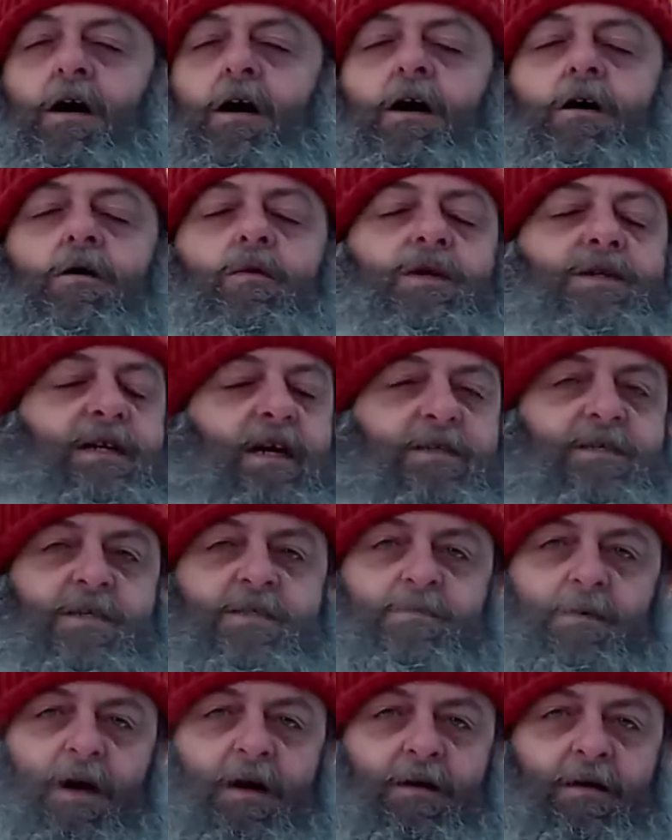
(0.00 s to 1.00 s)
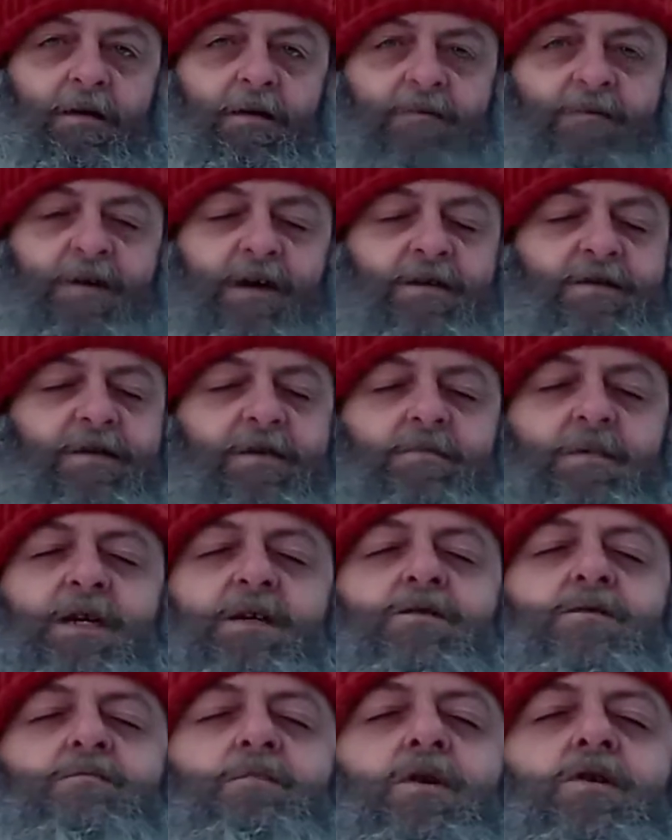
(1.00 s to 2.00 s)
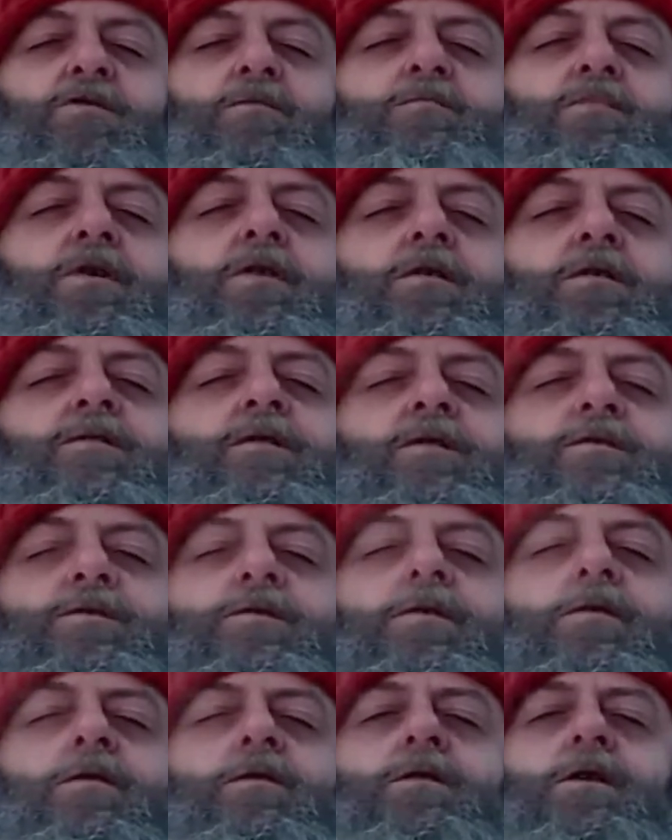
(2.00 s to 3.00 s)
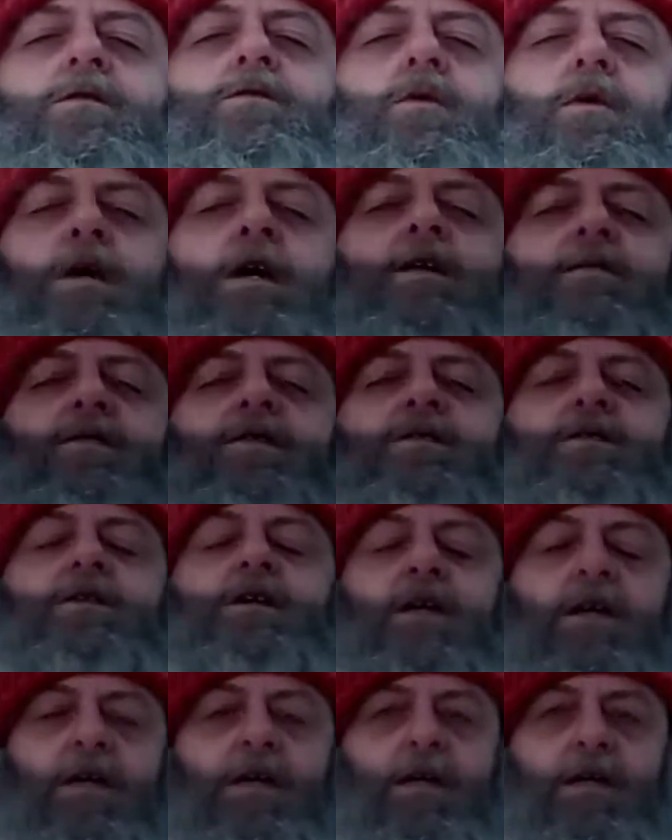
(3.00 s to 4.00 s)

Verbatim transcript: Always has a smile on her face. The most beautiful soul you will ever see.